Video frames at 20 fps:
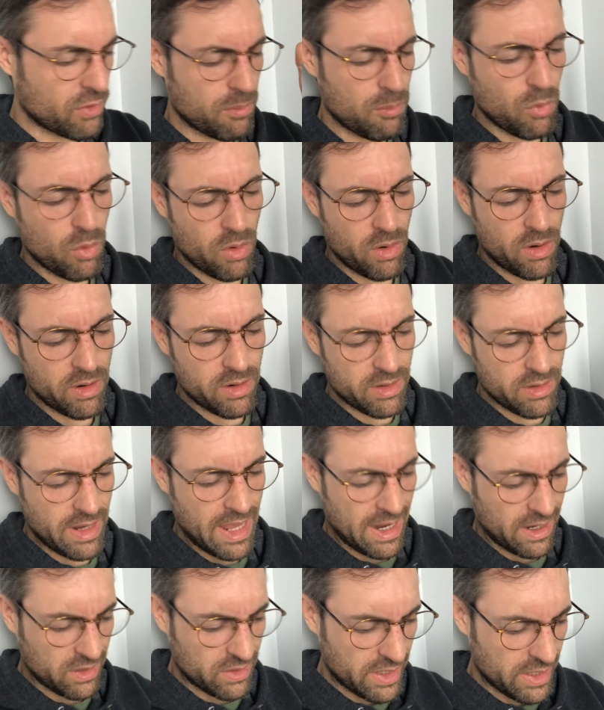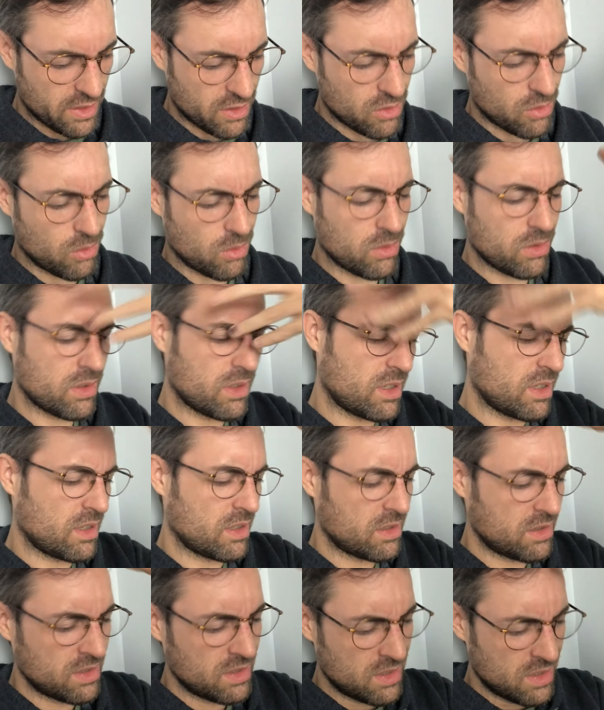or more
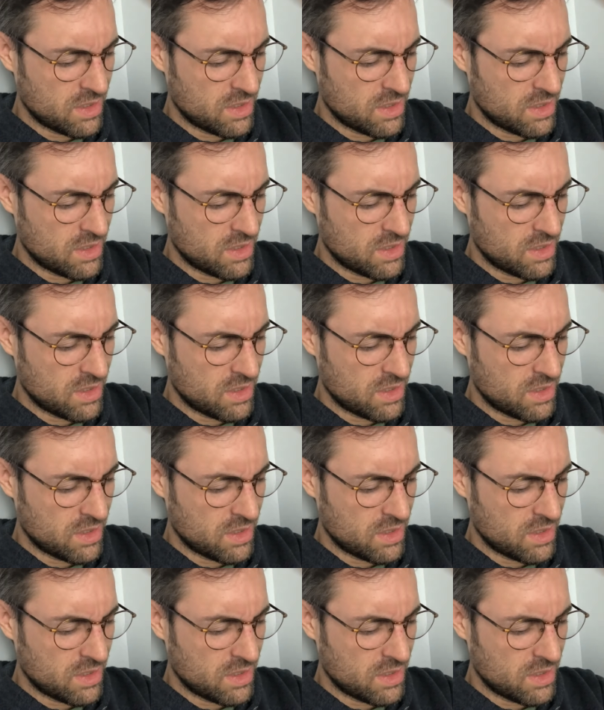analytical